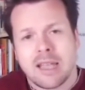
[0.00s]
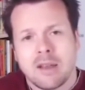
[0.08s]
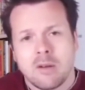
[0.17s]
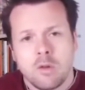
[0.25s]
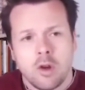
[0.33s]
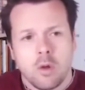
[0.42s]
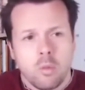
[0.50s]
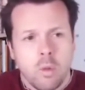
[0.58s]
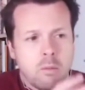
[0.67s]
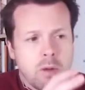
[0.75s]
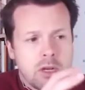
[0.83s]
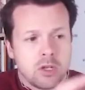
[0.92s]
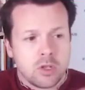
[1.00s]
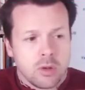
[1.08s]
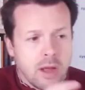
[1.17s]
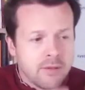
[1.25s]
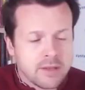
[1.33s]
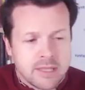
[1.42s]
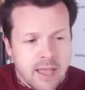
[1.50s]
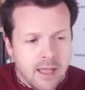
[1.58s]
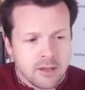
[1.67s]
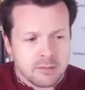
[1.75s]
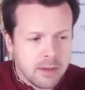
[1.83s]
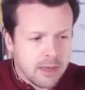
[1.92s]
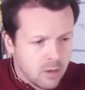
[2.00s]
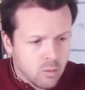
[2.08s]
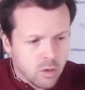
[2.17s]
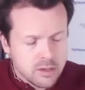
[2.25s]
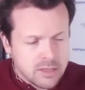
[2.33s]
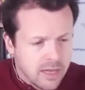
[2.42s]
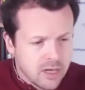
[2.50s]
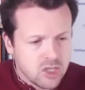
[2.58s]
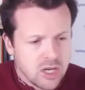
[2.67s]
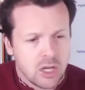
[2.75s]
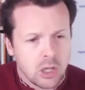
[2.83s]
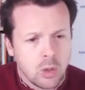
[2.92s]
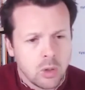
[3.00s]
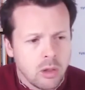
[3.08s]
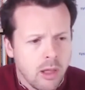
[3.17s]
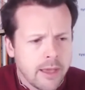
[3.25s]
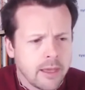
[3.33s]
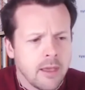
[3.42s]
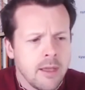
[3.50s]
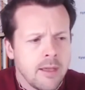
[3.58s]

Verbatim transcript: And you know, when, when mm. you do have a sales meeting, what does that agenda look like?